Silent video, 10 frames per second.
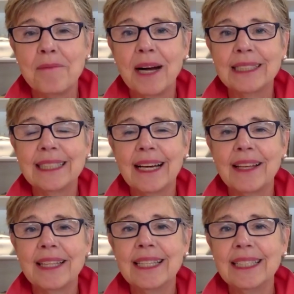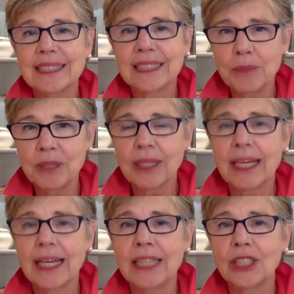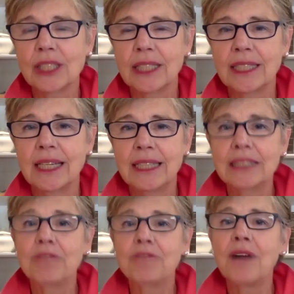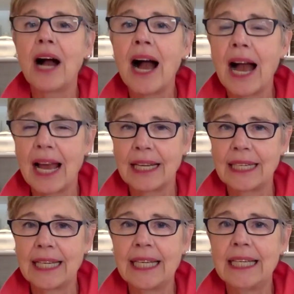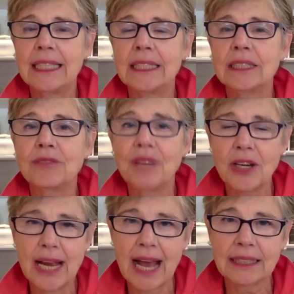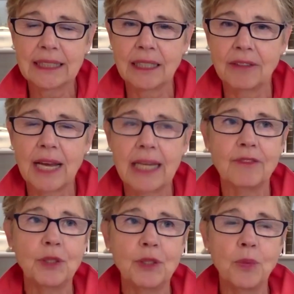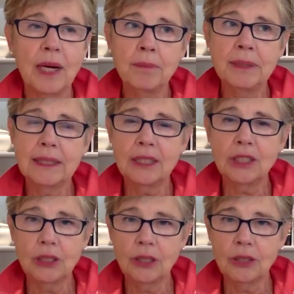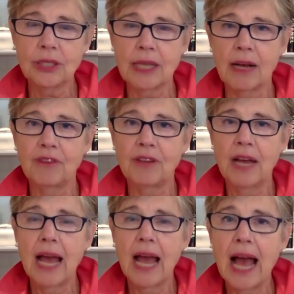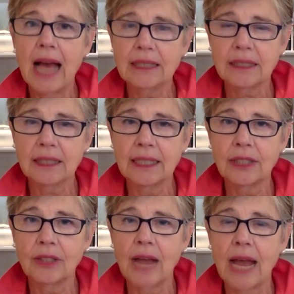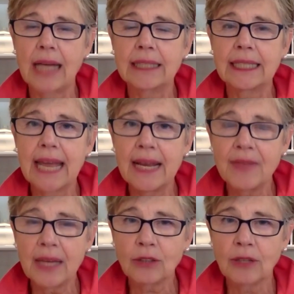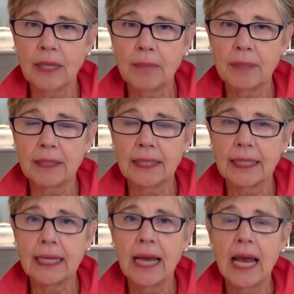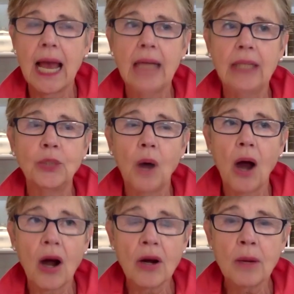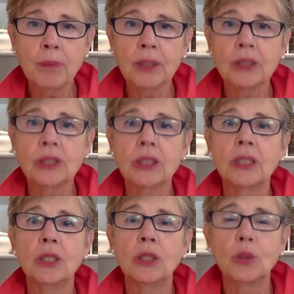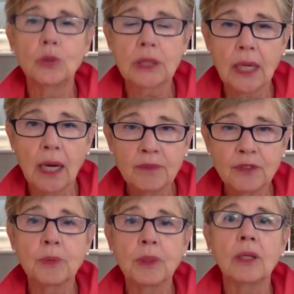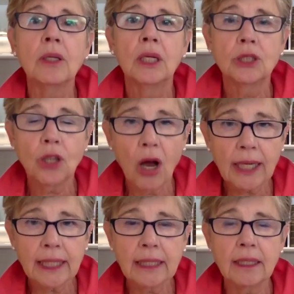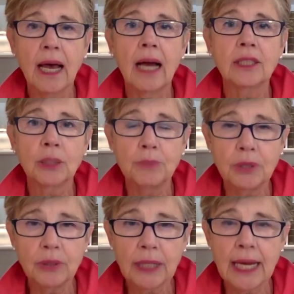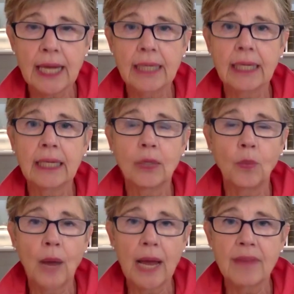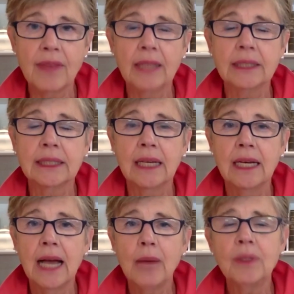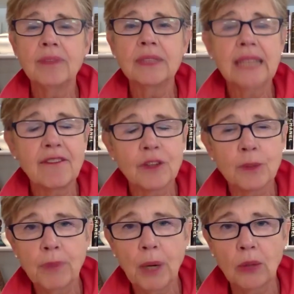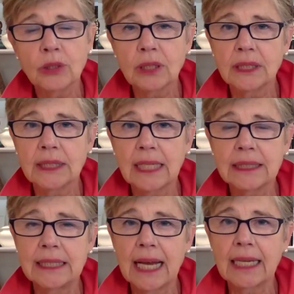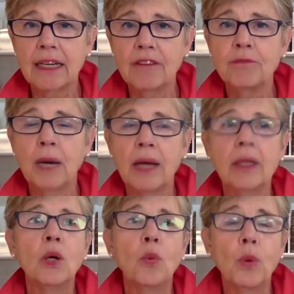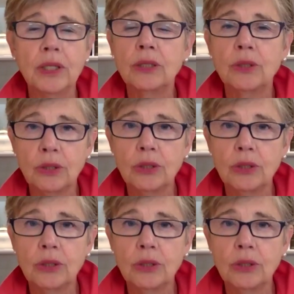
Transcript: But uh, this communication divide is very active, and if you want to position yourself as a leader and gain that credibility. And you are a person who's comfortable talking a lot and communicating in a way that's, I won't even say verbose because that's negative, but where you,